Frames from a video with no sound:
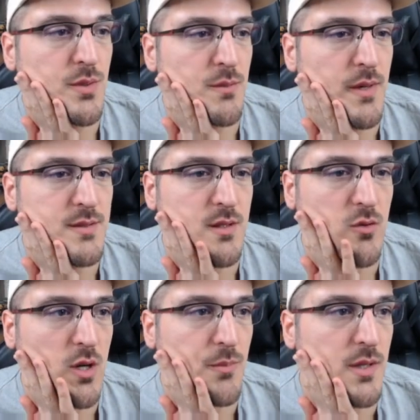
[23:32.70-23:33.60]
Pay
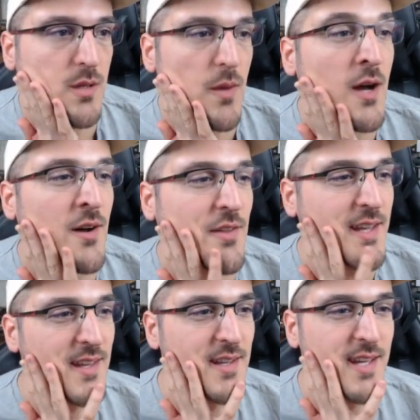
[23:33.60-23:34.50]
Masticore upkeep.
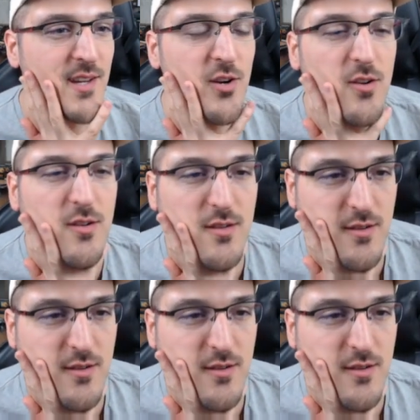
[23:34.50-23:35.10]
They get Anger.